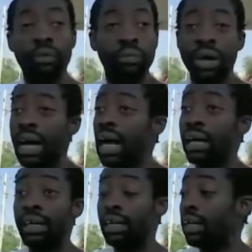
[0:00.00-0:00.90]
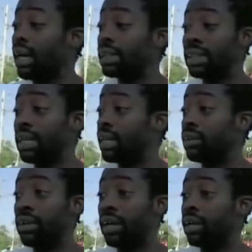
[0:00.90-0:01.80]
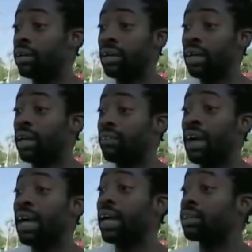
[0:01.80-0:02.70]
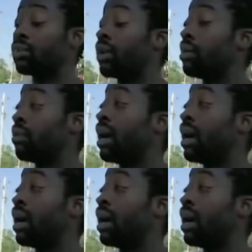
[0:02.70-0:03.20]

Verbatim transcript: Well, I could not tell you that. If I had some crack, boy,